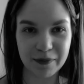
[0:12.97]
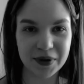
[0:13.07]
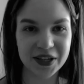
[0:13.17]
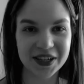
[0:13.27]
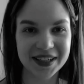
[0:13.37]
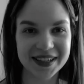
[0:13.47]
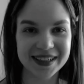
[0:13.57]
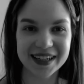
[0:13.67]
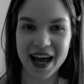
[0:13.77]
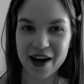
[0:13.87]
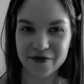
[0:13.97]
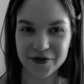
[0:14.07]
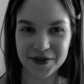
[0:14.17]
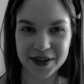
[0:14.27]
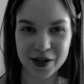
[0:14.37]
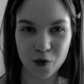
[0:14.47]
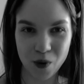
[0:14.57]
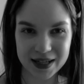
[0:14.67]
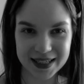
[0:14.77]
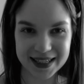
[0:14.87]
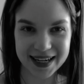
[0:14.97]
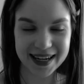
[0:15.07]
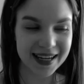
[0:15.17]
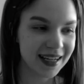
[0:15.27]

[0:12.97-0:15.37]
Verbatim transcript: appear here every Wednesday.